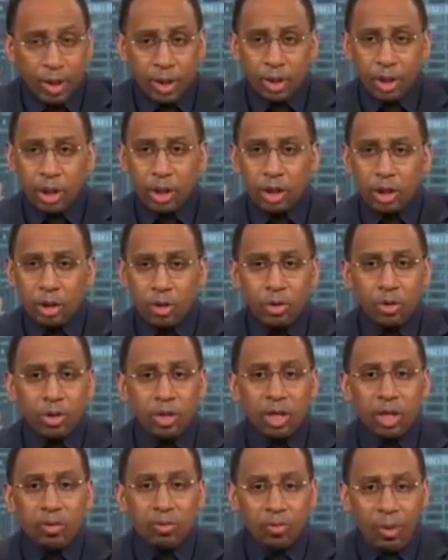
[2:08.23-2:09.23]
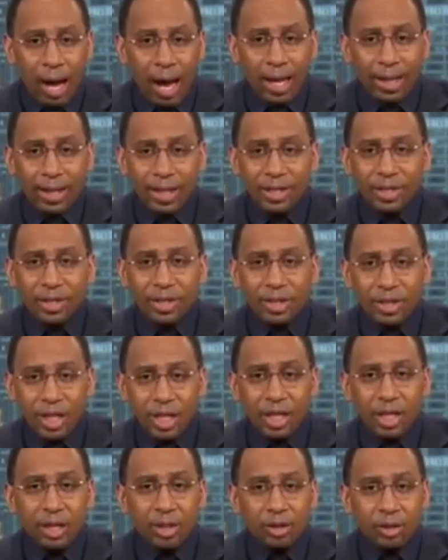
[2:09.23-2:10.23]
The Houston Rockets
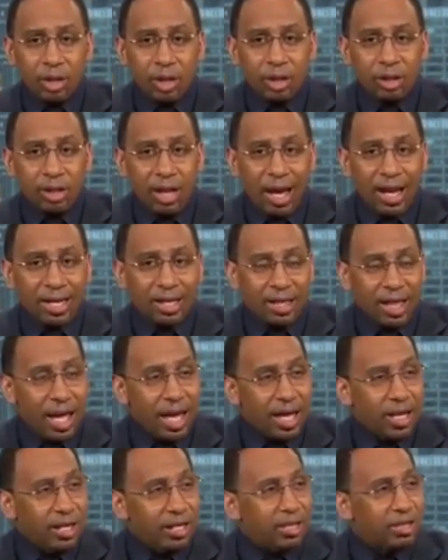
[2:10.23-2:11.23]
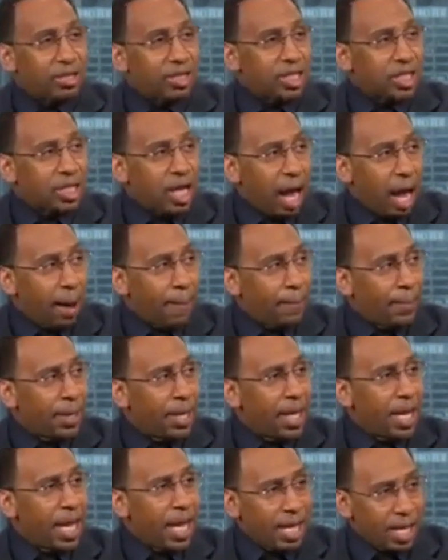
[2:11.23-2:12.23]
didn't look like they could stop
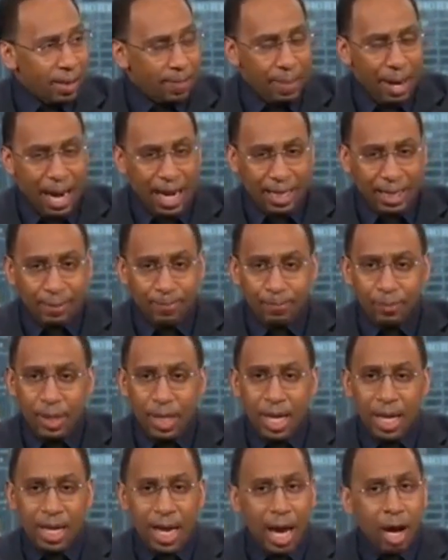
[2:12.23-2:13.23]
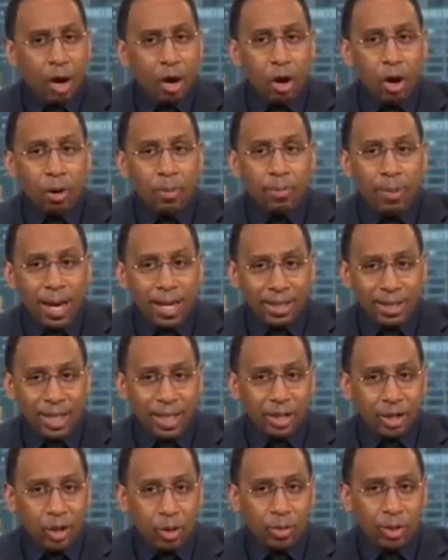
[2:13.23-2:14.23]
anybody. And I heard Mike
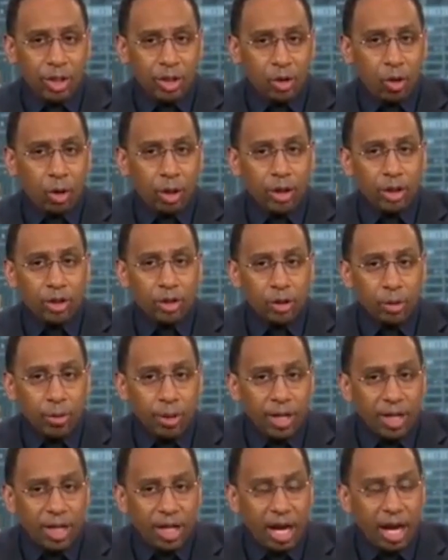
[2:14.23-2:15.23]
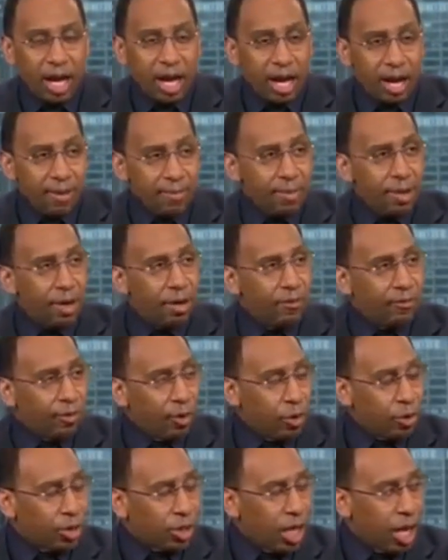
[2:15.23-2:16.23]
D'Antoni talking during the game,
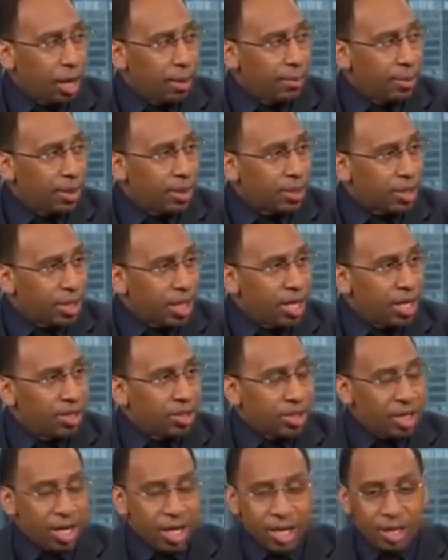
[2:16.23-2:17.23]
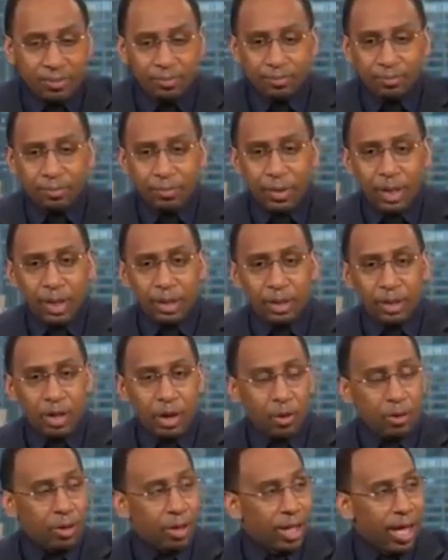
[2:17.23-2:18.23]
first game of the season, you know,
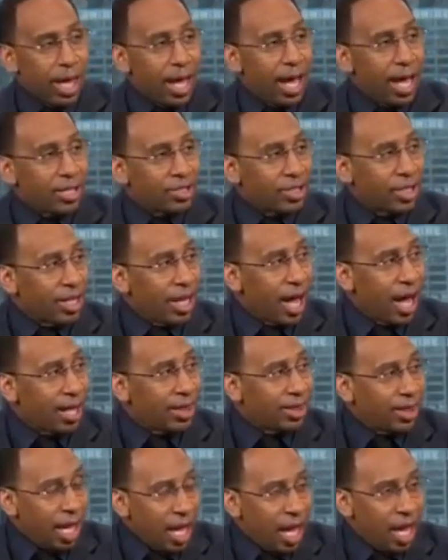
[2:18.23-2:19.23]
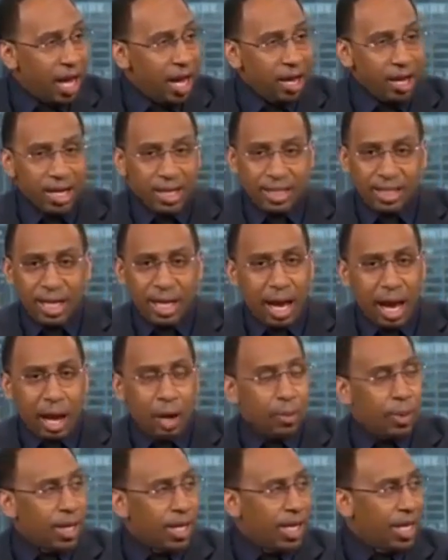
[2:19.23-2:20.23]
legs are not there, except I don't
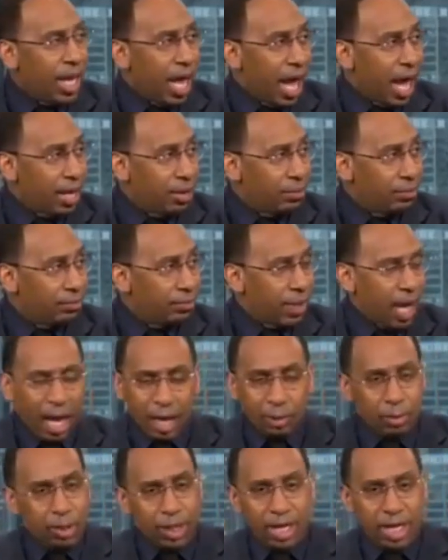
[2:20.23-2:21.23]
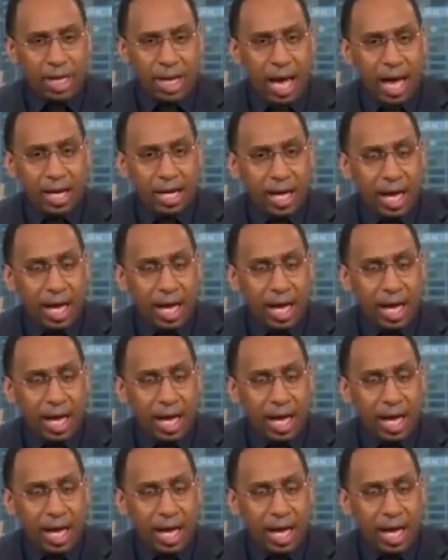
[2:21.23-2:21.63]
want to hear that.